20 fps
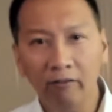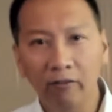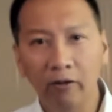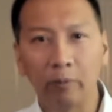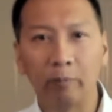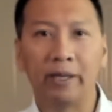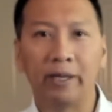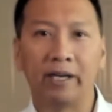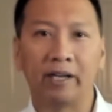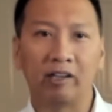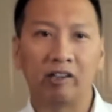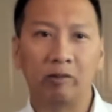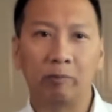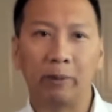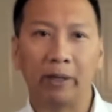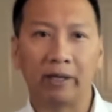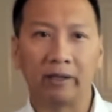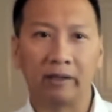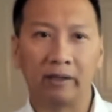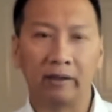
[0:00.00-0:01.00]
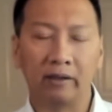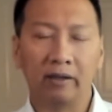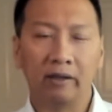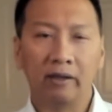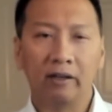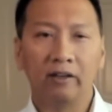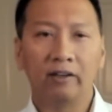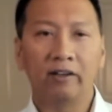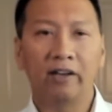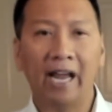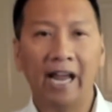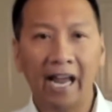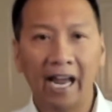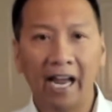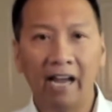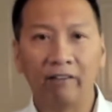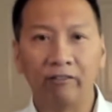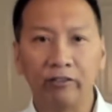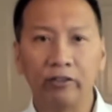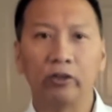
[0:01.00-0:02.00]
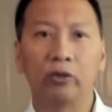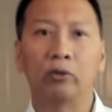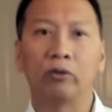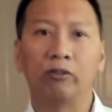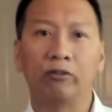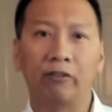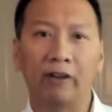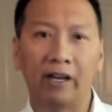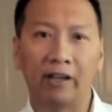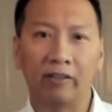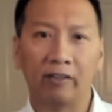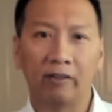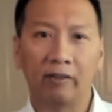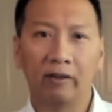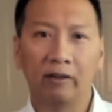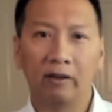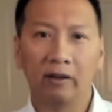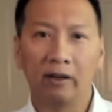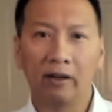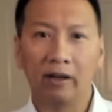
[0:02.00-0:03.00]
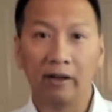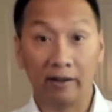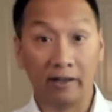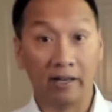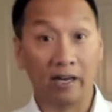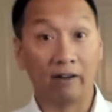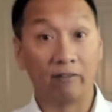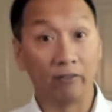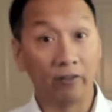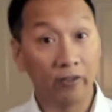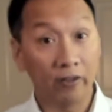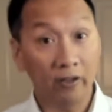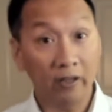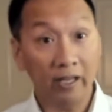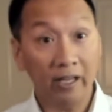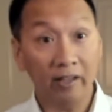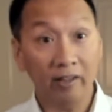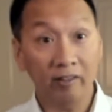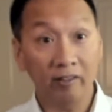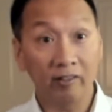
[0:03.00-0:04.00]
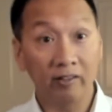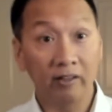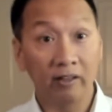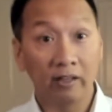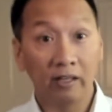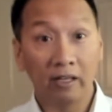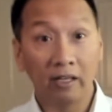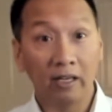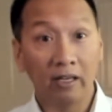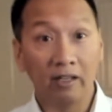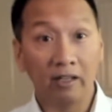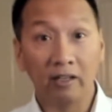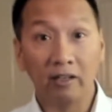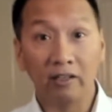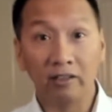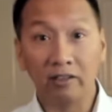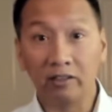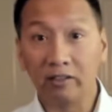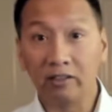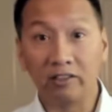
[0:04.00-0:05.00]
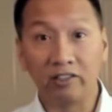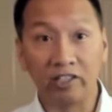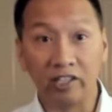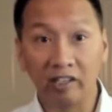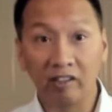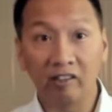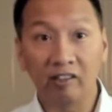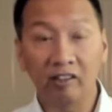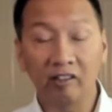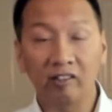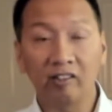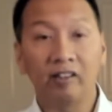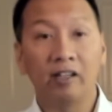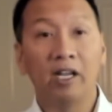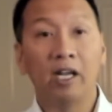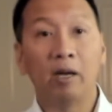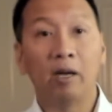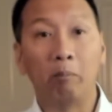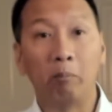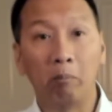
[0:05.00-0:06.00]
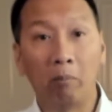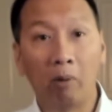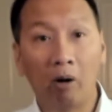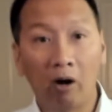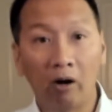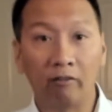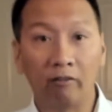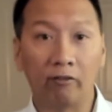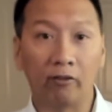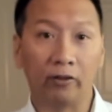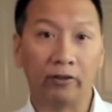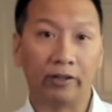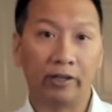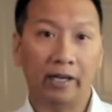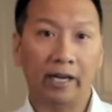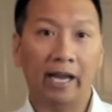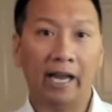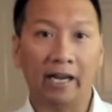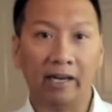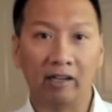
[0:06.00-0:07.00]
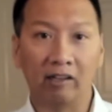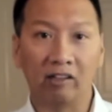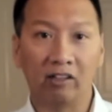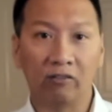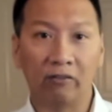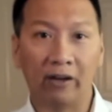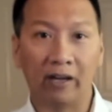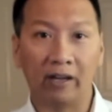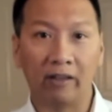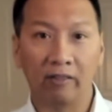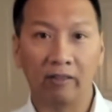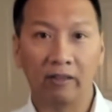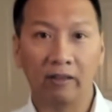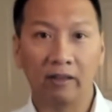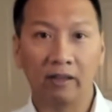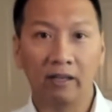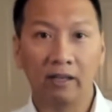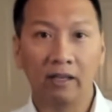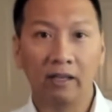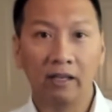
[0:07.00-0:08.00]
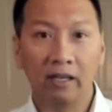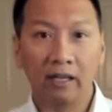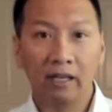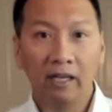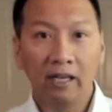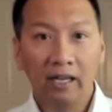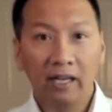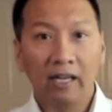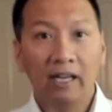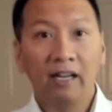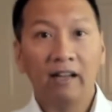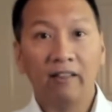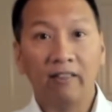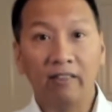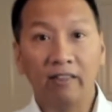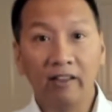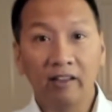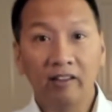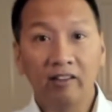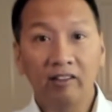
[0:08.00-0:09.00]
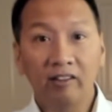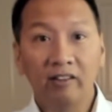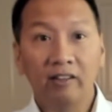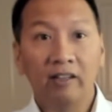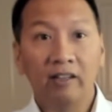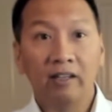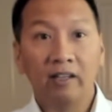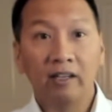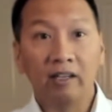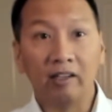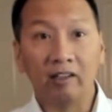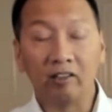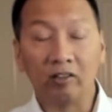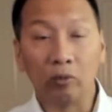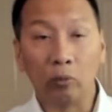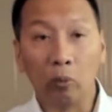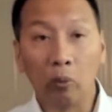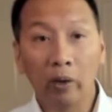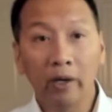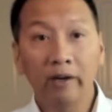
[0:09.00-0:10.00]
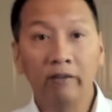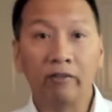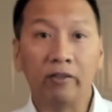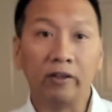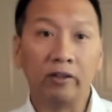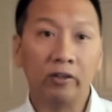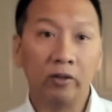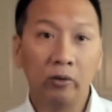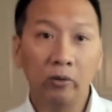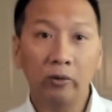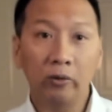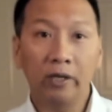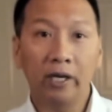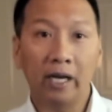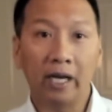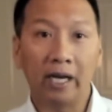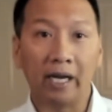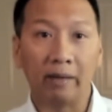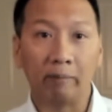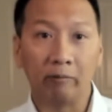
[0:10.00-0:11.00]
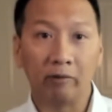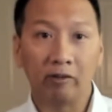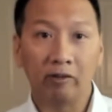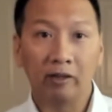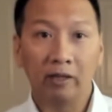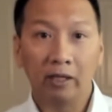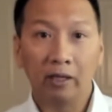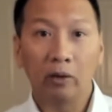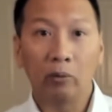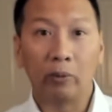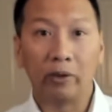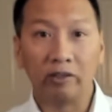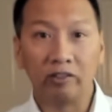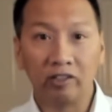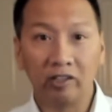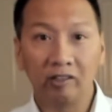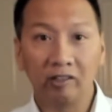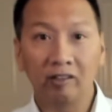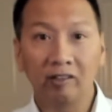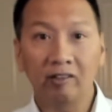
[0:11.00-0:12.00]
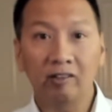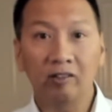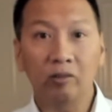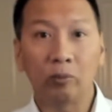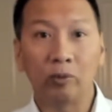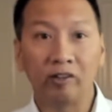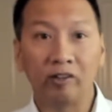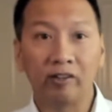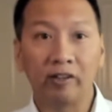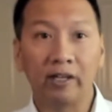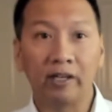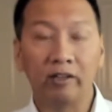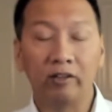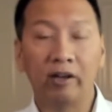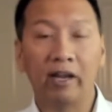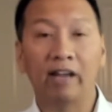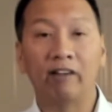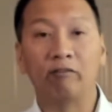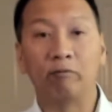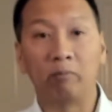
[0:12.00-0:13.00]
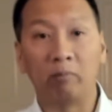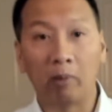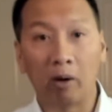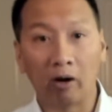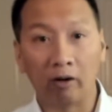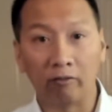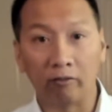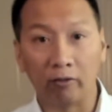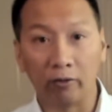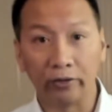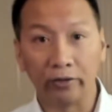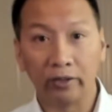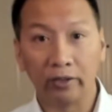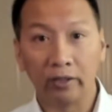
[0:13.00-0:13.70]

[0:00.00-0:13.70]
been expected to have true faith. Nevertheless, Jesus marveled at his faith. This is one of the 2 times when Jesus was said to have marveled.